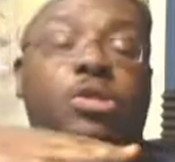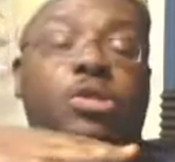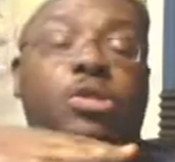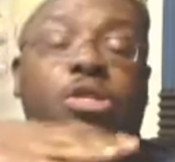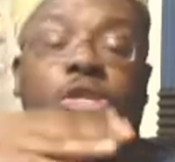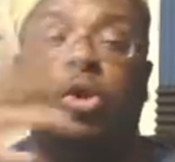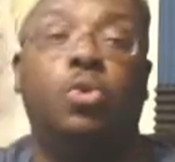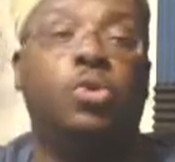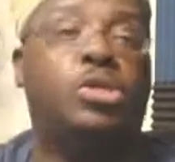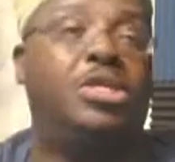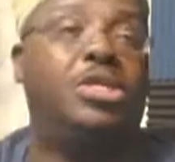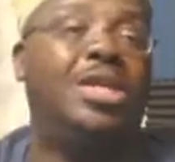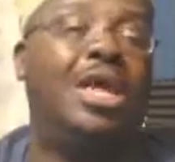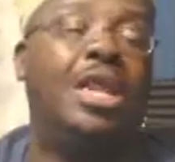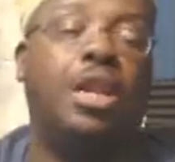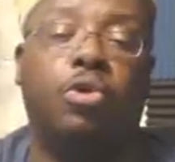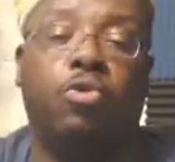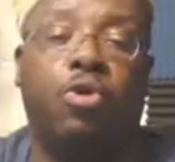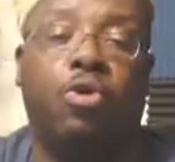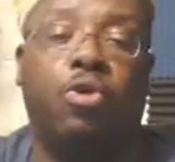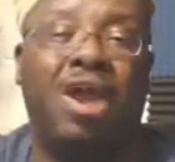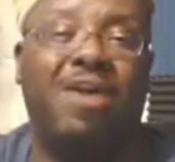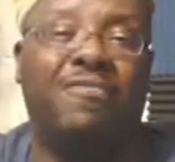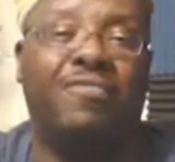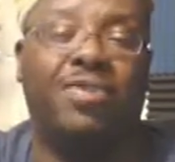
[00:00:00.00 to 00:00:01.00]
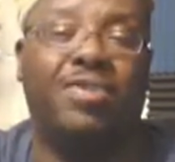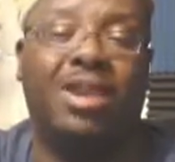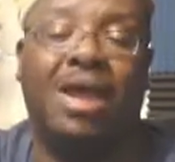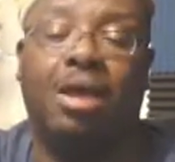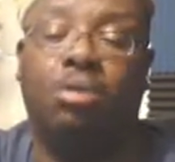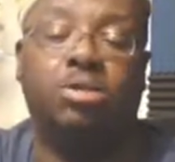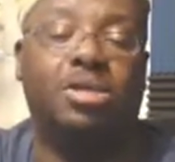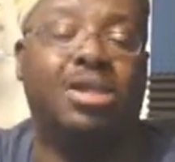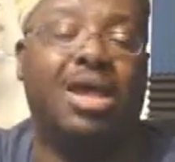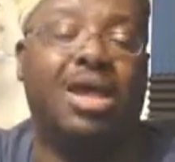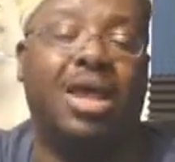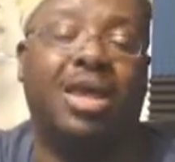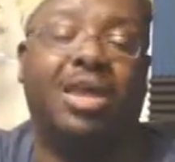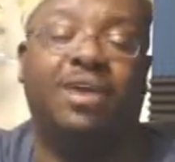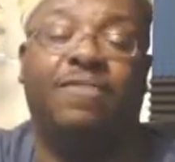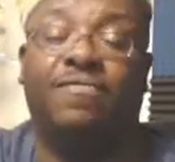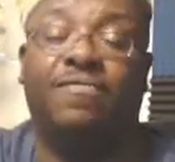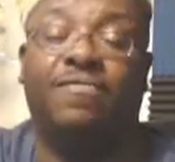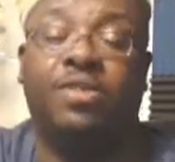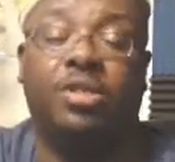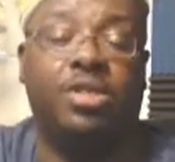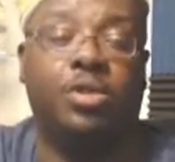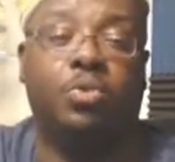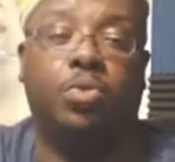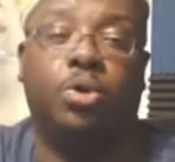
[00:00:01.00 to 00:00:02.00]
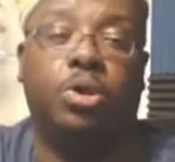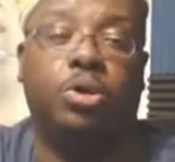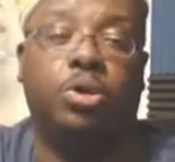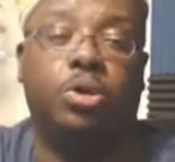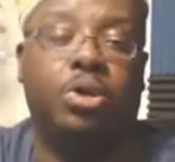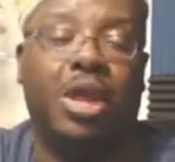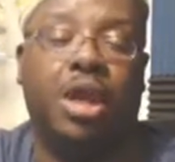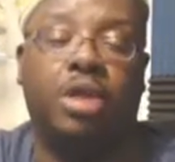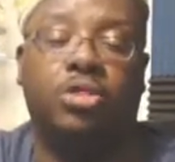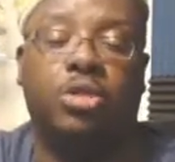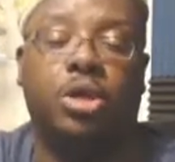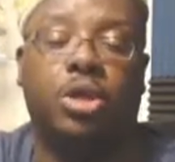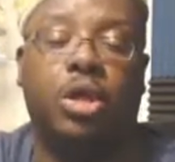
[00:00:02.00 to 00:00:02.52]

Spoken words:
so telegraphed that I was like, if this is where you guys